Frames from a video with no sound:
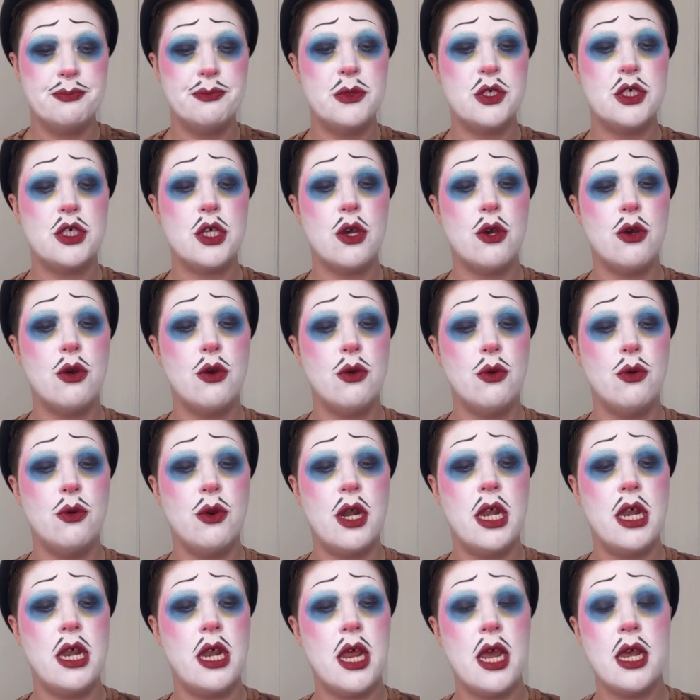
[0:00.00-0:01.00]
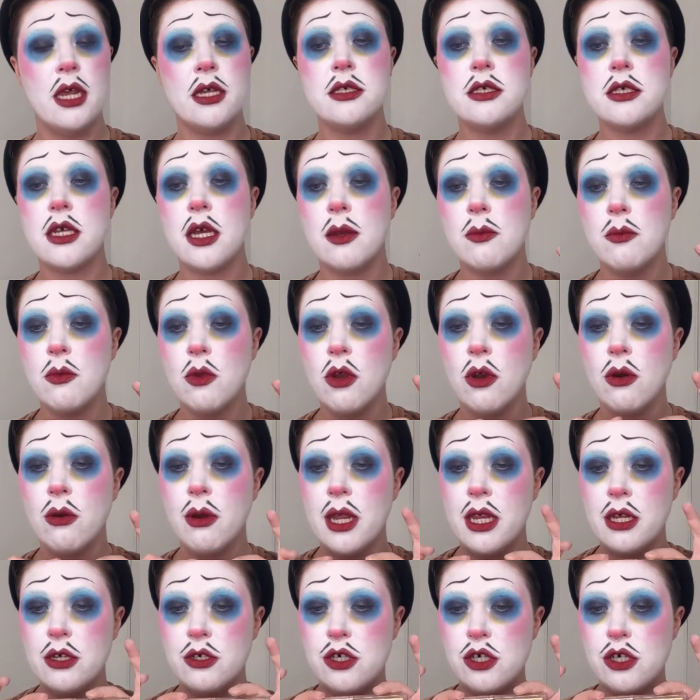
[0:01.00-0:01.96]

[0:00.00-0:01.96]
So next I'm going